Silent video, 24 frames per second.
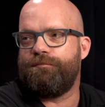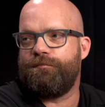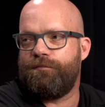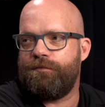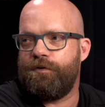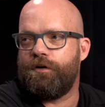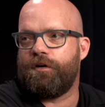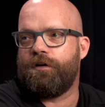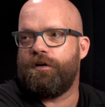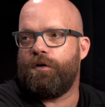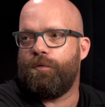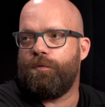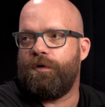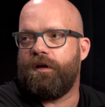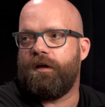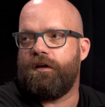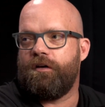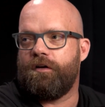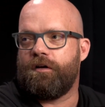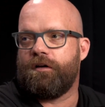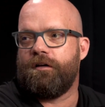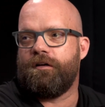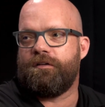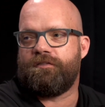you're going to
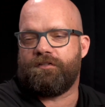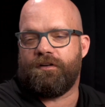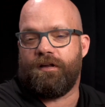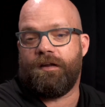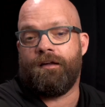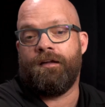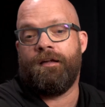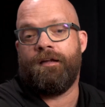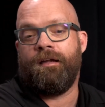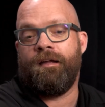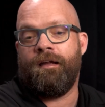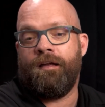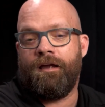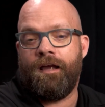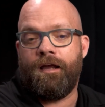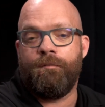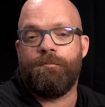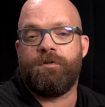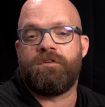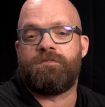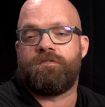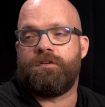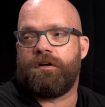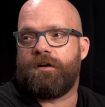wait. You're going to say, hey,
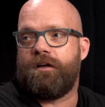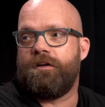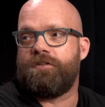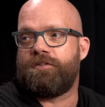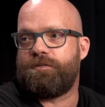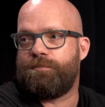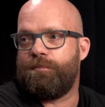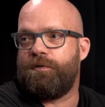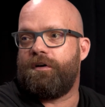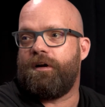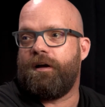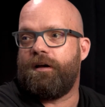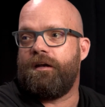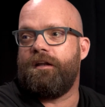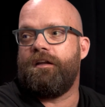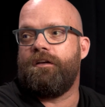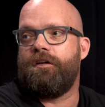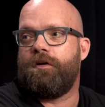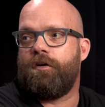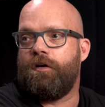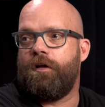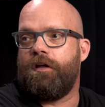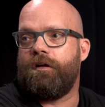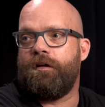Mr. Customer, I need
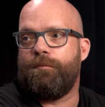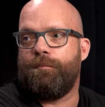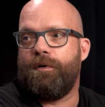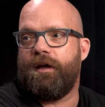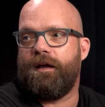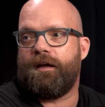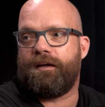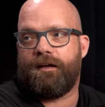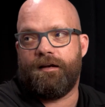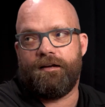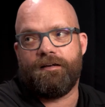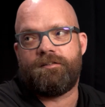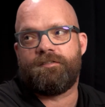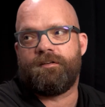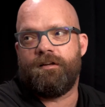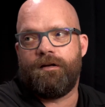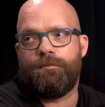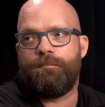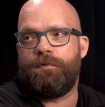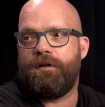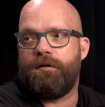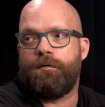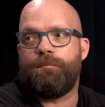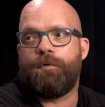to call you back. And it's going
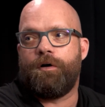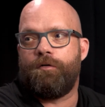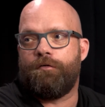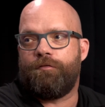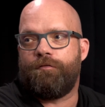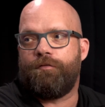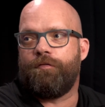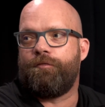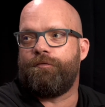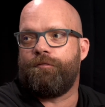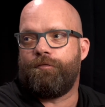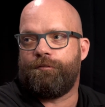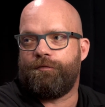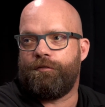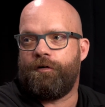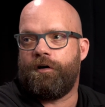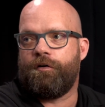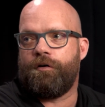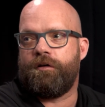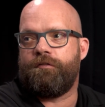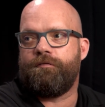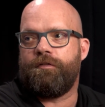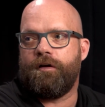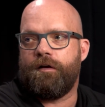to be about
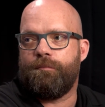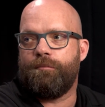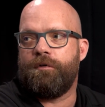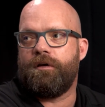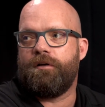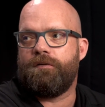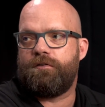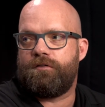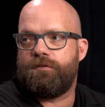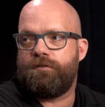45 minutes.